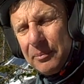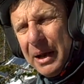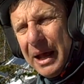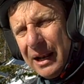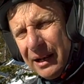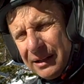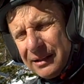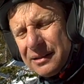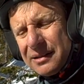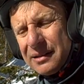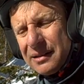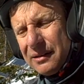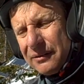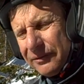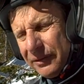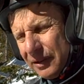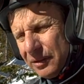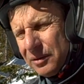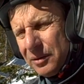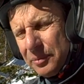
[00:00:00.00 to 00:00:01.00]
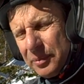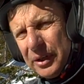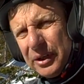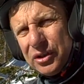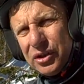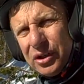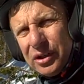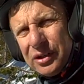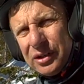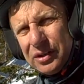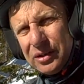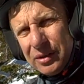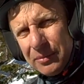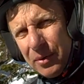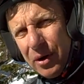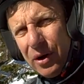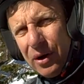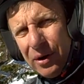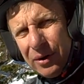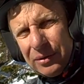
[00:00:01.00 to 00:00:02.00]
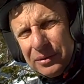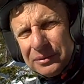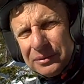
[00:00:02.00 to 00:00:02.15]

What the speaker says: Balance the federal budget tomorrow.